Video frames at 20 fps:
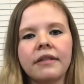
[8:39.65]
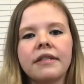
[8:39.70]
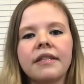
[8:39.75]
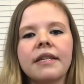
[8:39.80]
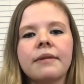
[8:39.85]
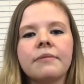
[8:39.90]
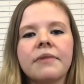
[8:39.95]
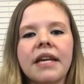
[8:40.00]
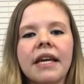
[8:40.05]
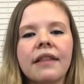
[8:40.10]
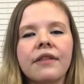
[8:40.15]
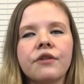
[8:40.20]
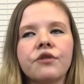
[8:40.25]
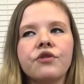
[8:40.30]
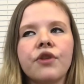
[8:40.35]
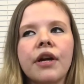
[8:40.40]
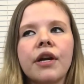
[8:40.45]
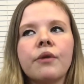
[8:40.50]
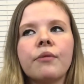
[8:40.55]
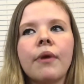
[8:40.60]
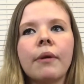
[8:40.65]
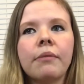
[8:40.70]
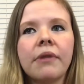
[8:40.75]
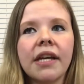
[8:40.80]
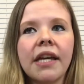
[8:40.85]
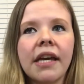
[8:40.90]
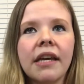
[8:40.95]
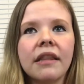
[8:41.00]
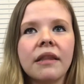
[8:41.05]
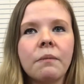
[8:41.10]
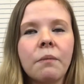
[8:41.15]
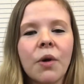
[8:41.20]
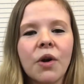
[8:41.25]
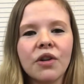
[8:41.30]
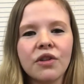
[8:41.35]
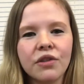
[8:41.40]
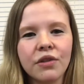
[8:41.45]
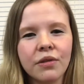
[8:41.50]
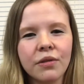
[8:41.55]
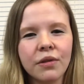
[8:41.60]
It seems like they're trying to replicate the
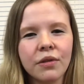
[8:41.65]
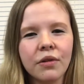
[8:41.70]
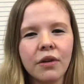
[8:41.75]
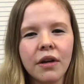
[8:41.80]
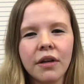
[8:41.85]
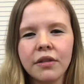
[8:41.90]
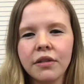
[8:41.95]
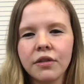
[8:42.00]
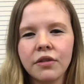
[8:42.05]
Marshalls across